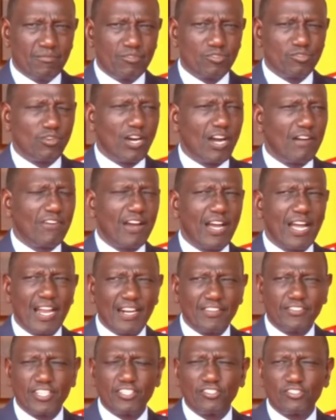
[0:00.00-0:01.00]
to have a
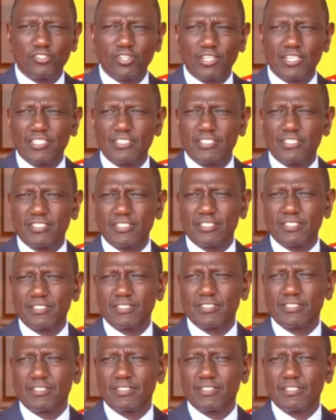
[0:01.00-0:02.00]
health insurance
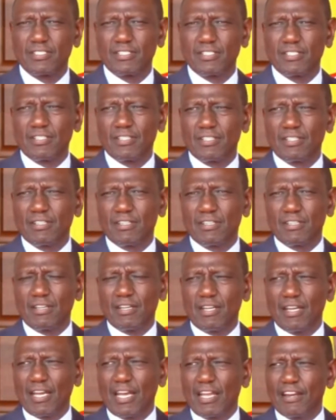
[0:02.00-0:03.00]

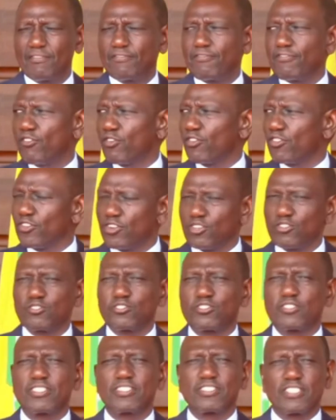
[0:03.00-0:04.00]
and for
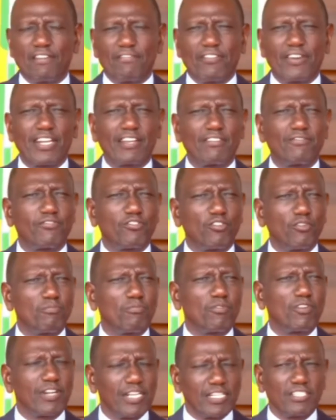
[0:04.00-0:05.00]
those suffering
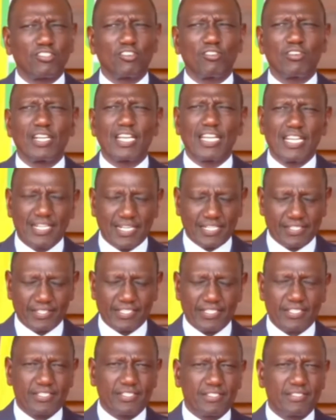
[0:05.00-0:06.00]
from critical
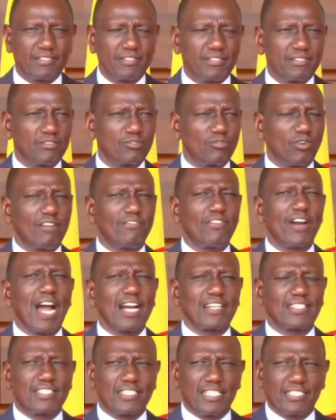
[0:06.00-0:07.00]
illnesses to have
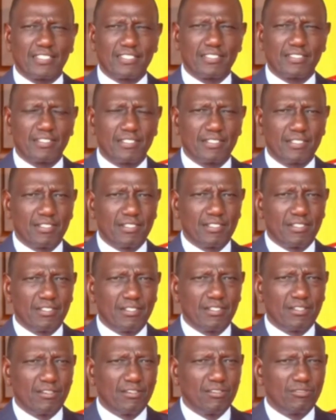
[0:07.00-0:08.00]
access
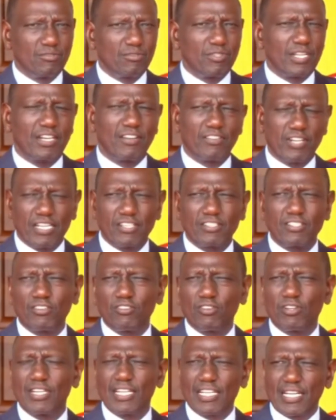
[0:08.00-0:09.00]
to the
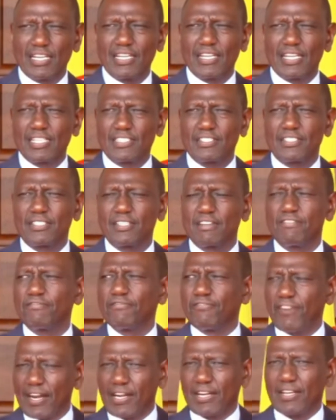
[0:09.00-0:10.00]
critical illness
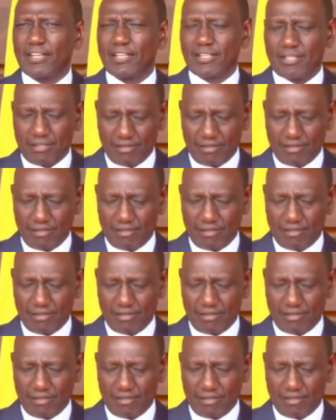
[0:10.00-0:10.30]
fund,